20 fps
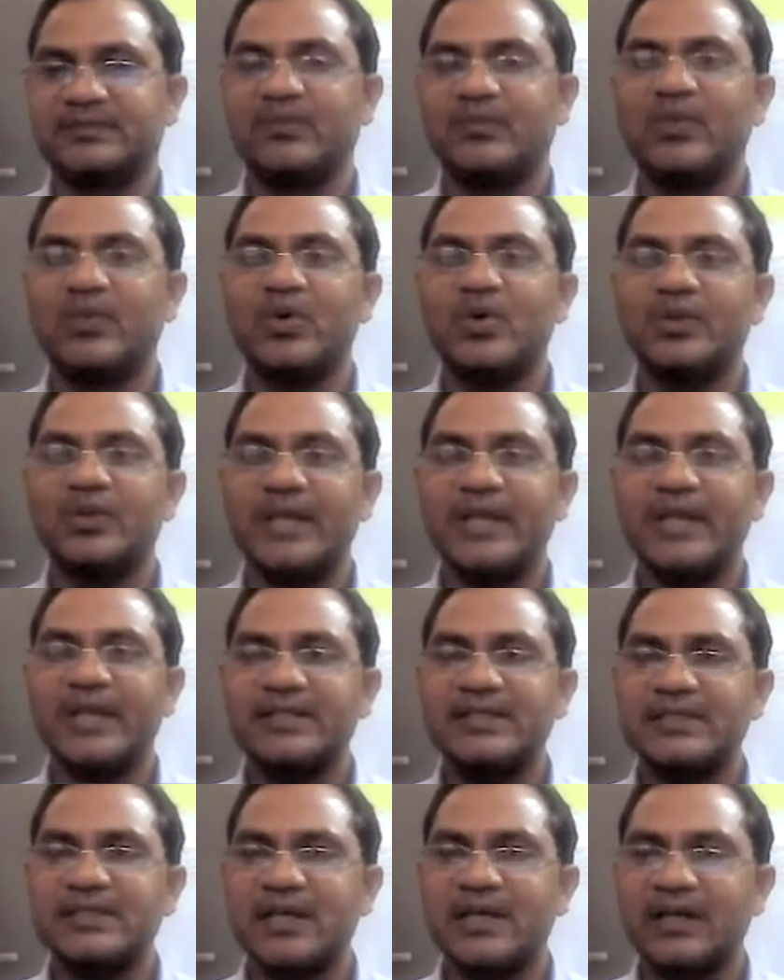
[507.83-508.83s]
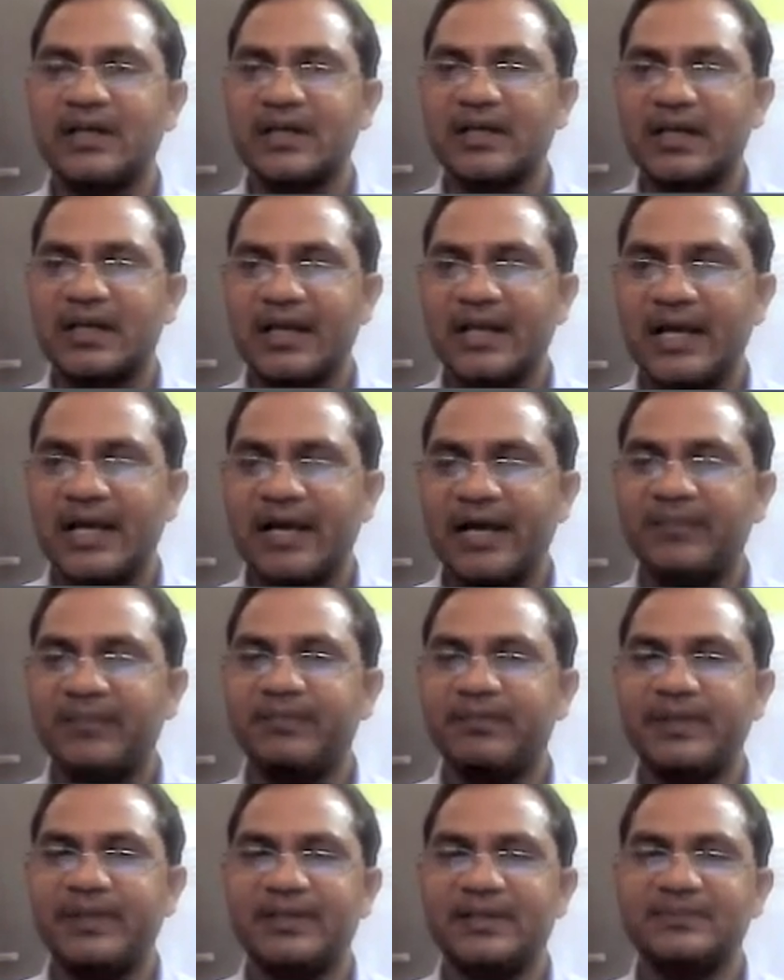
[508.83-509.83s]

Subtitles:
both ends are clamped.